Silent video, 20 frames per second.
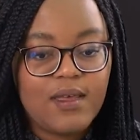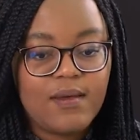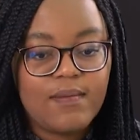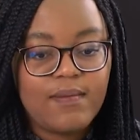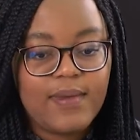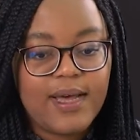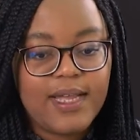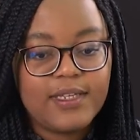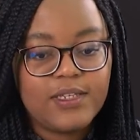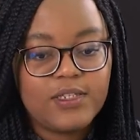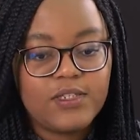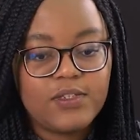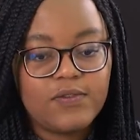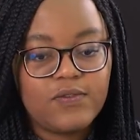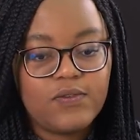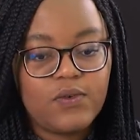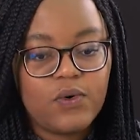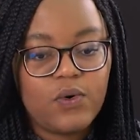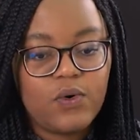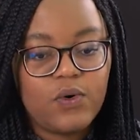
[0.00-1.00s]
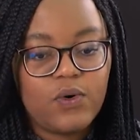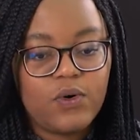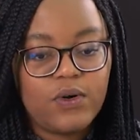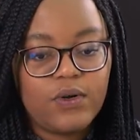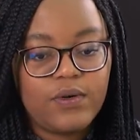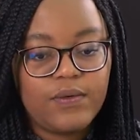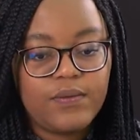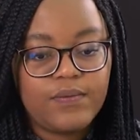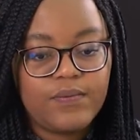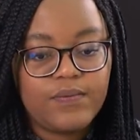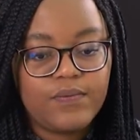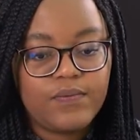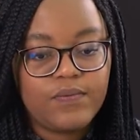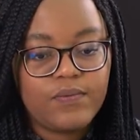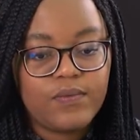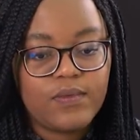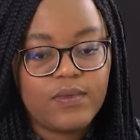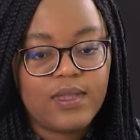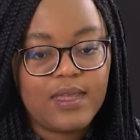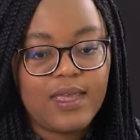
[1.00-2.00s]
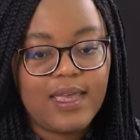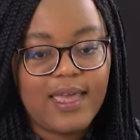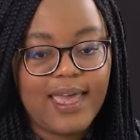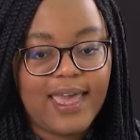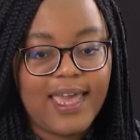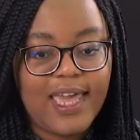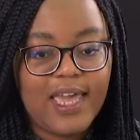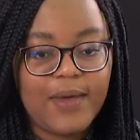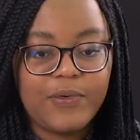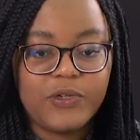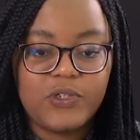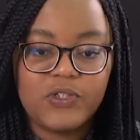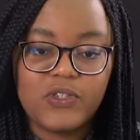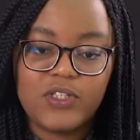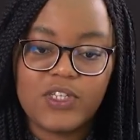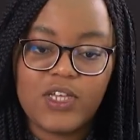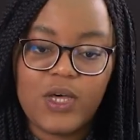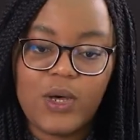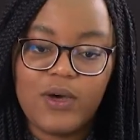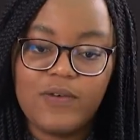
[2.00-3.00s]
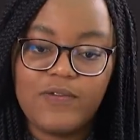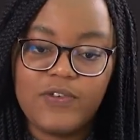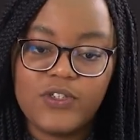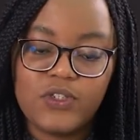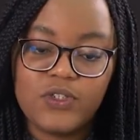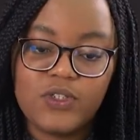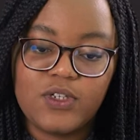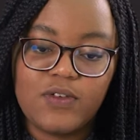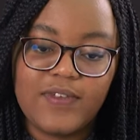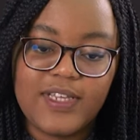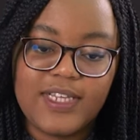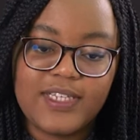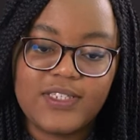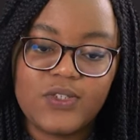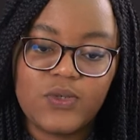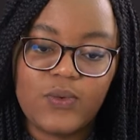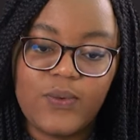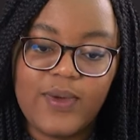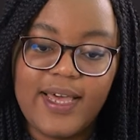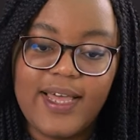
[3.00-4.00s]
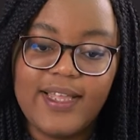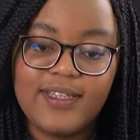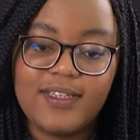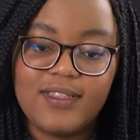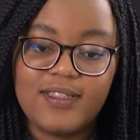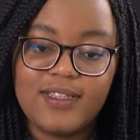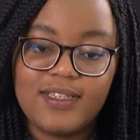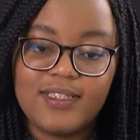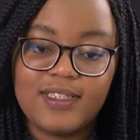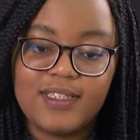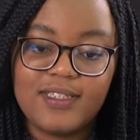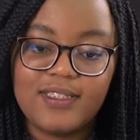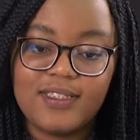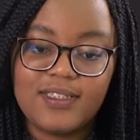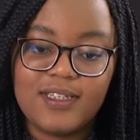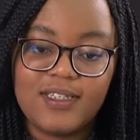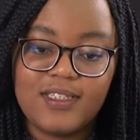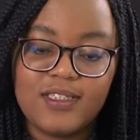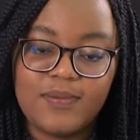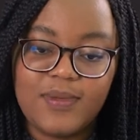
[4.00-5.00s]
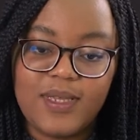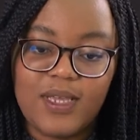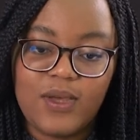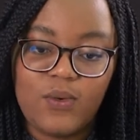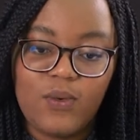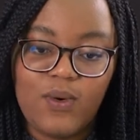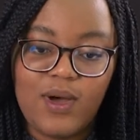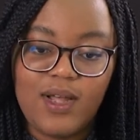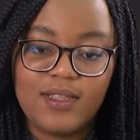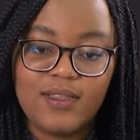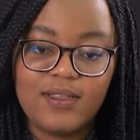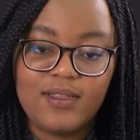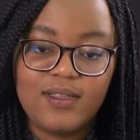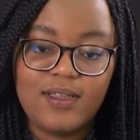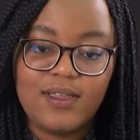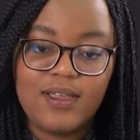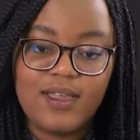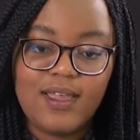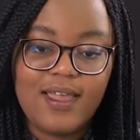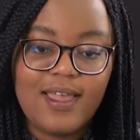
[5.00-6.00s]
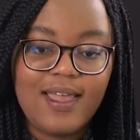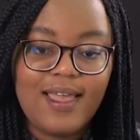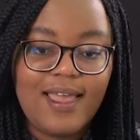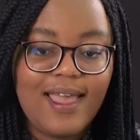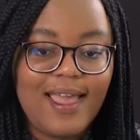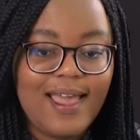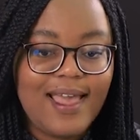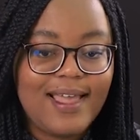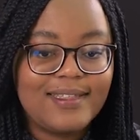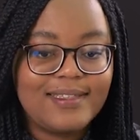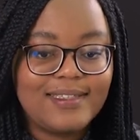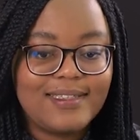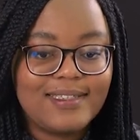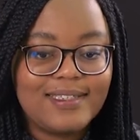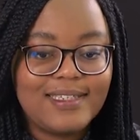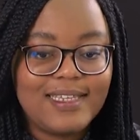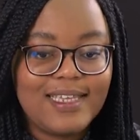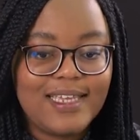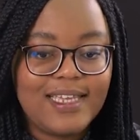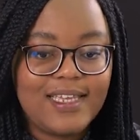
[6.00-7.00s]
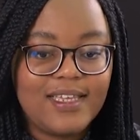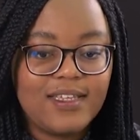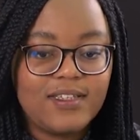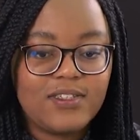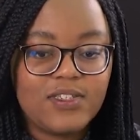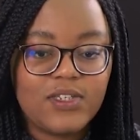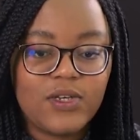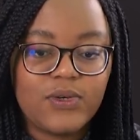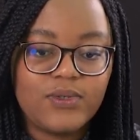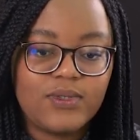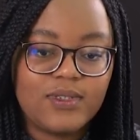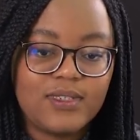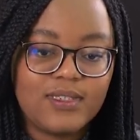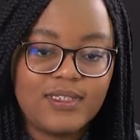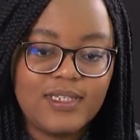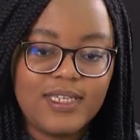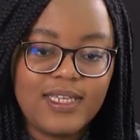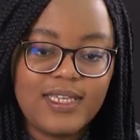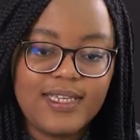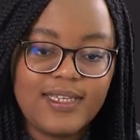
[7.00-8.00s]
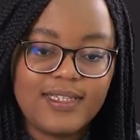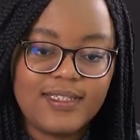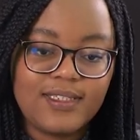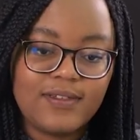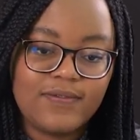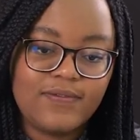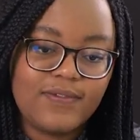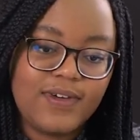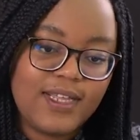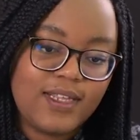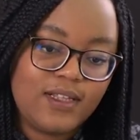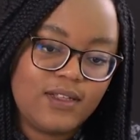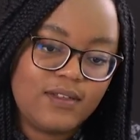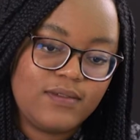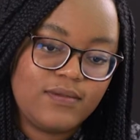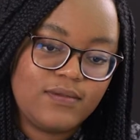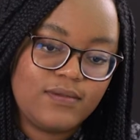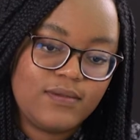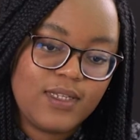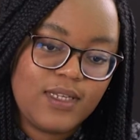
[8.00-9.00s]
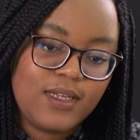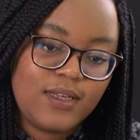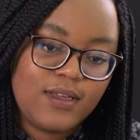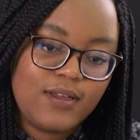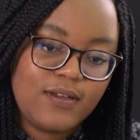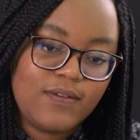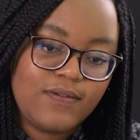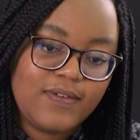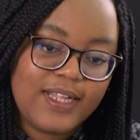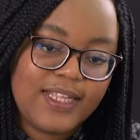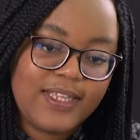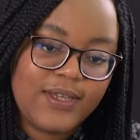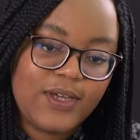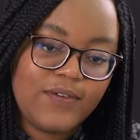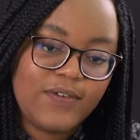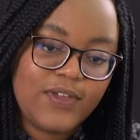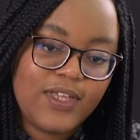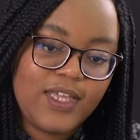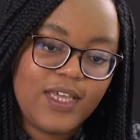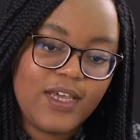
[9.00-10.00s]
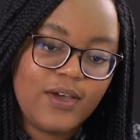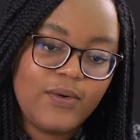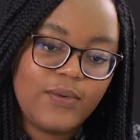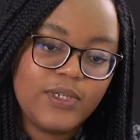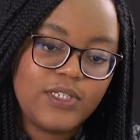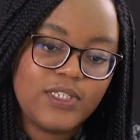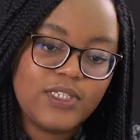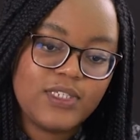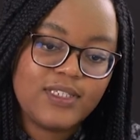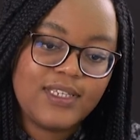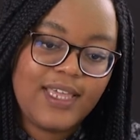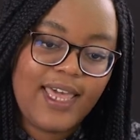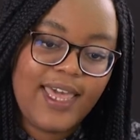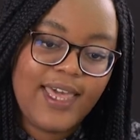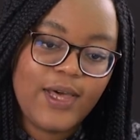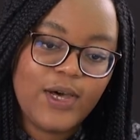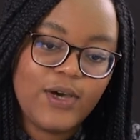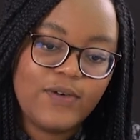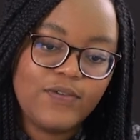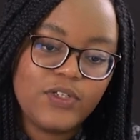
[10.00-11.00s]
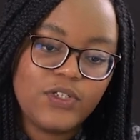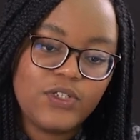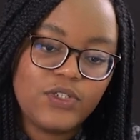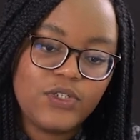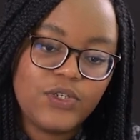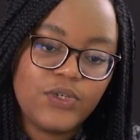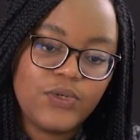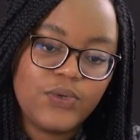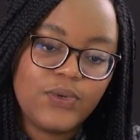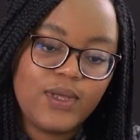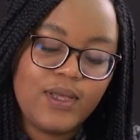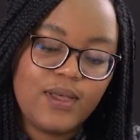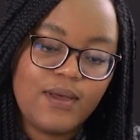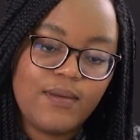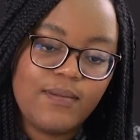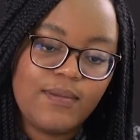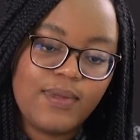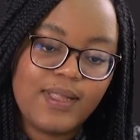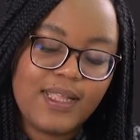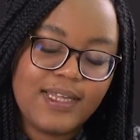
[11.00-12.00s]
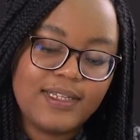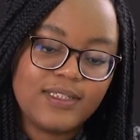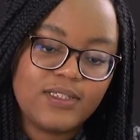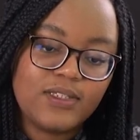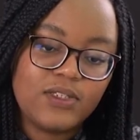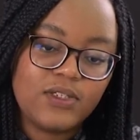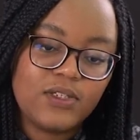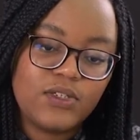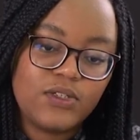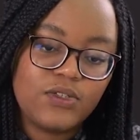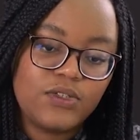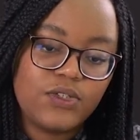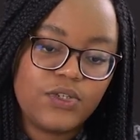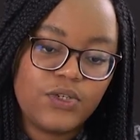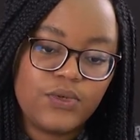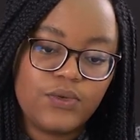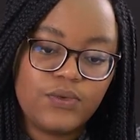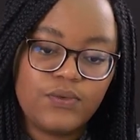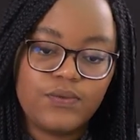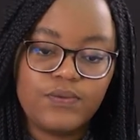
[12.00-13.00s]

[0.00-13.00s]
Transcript: minus 4a, which is the coefficient of x squared, in this instance being 1, and c. So c is the final value over here, which is k over 2 plus 2. And